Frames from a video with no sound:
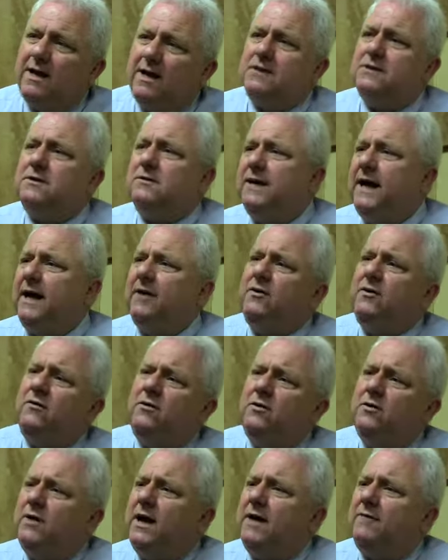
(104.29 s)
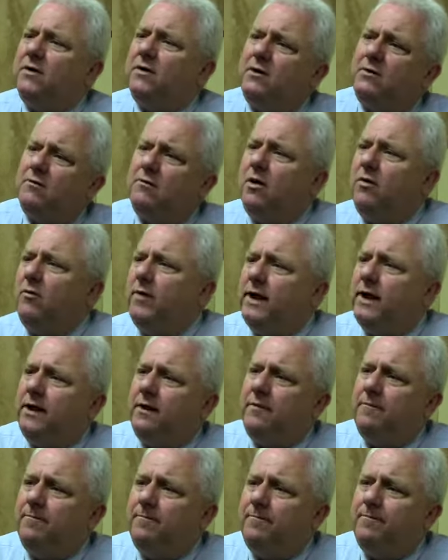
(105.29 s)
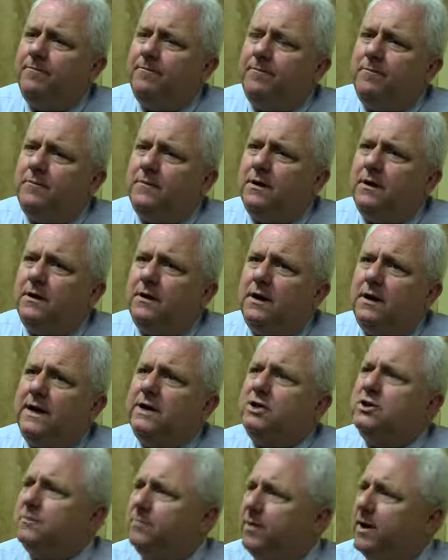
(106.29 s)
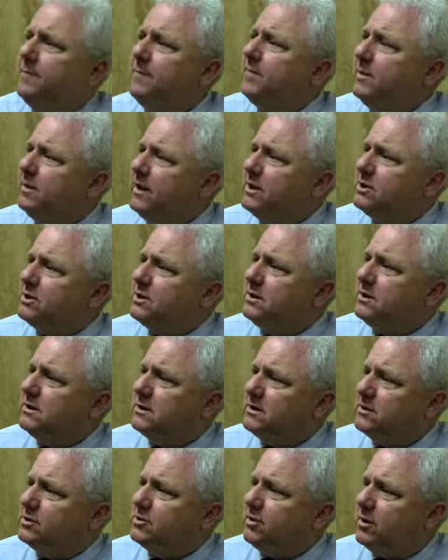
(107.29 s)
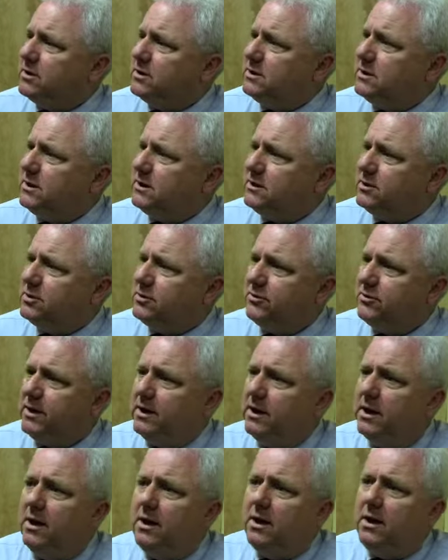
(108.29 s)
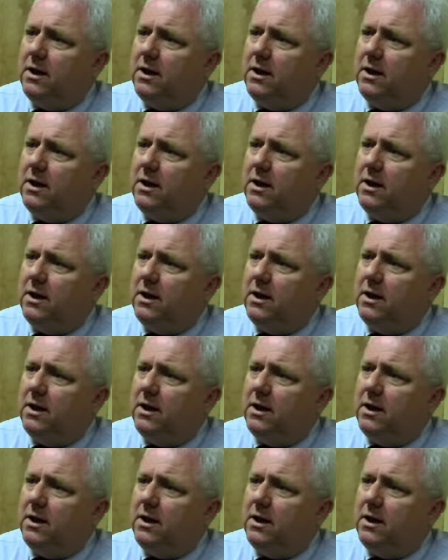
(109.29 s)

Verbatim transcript: So now you do have a growing Asian population in the construction industry.